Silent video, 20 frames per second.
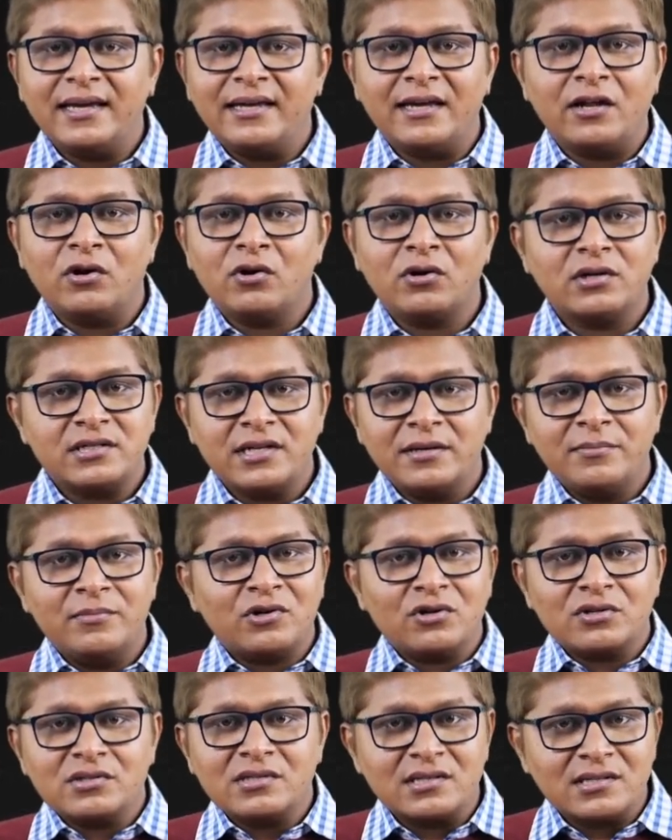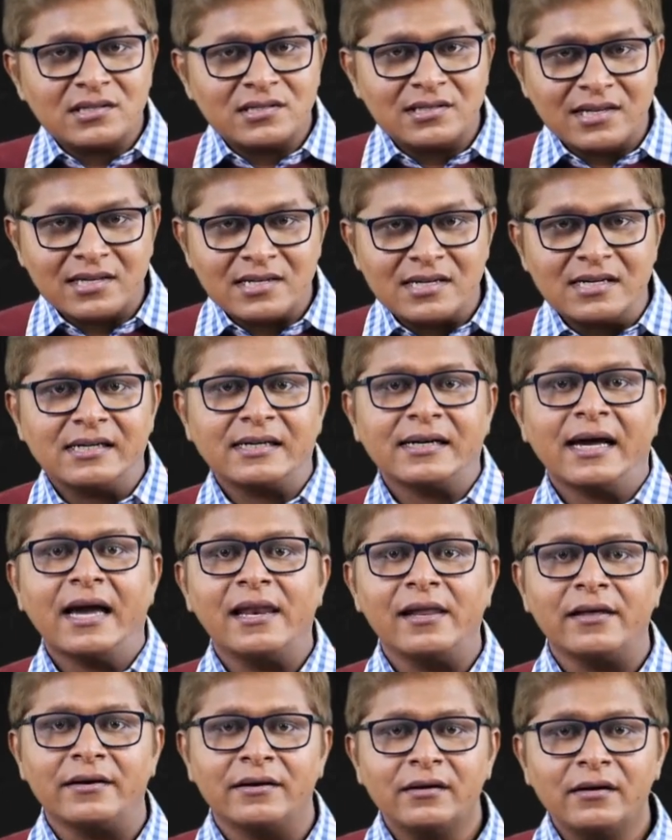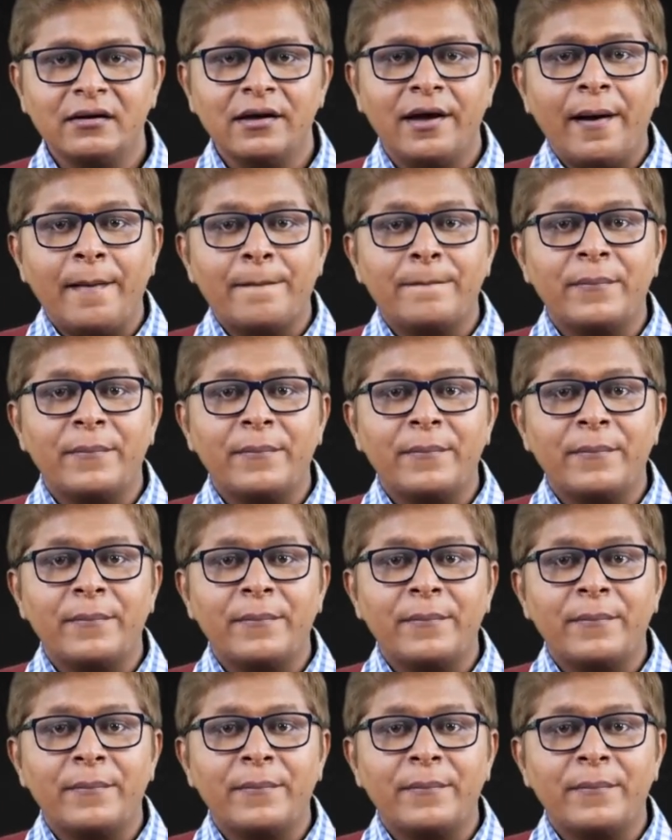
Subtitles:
I cannot say because this is just a trial error,